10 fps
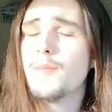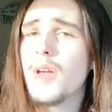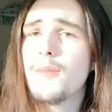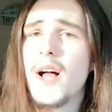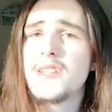a
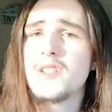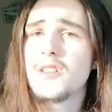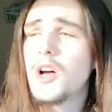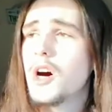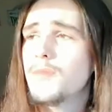plastic
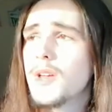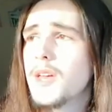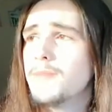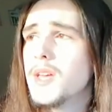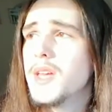tub, it
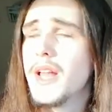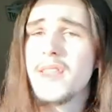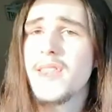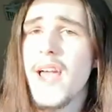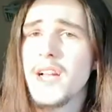can be a
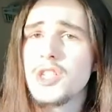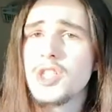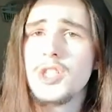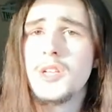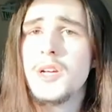
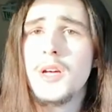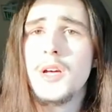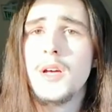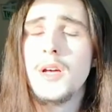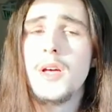dish,
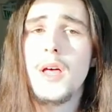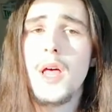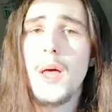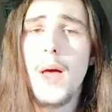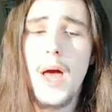
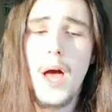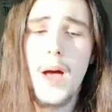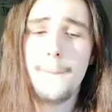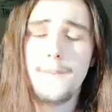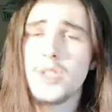
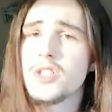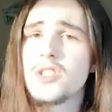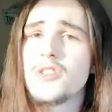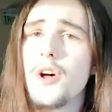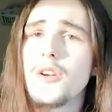just
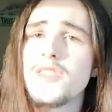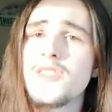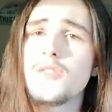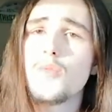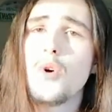as long as
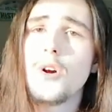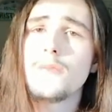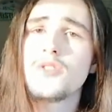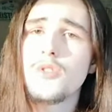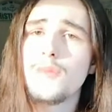it's warm
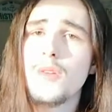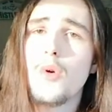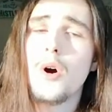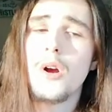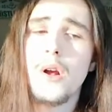soapy
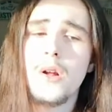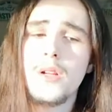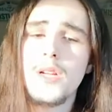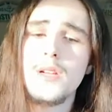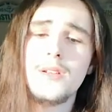water.
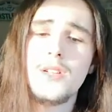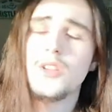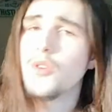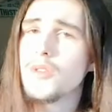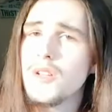You
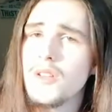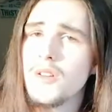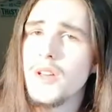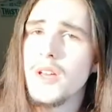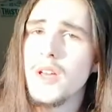don't need
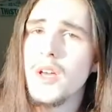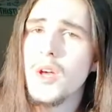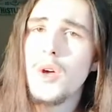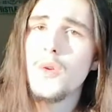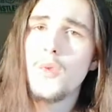to
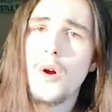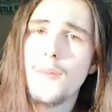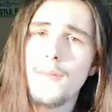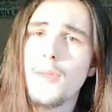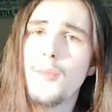warm
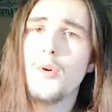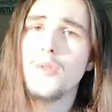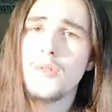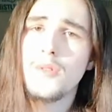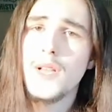up the
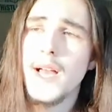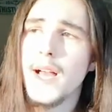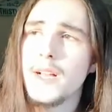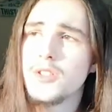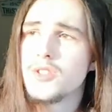bowl.
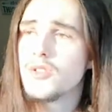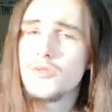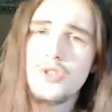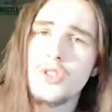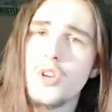So
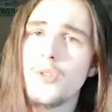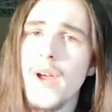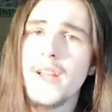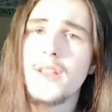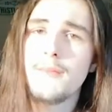just
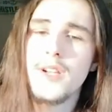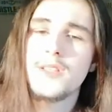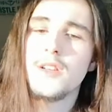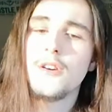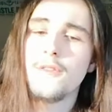correcting
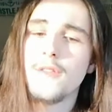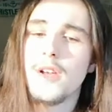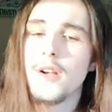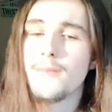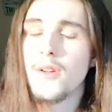myself
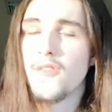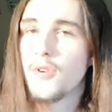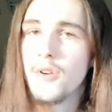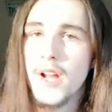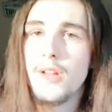there
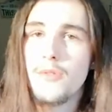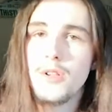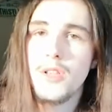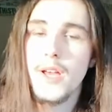before anyone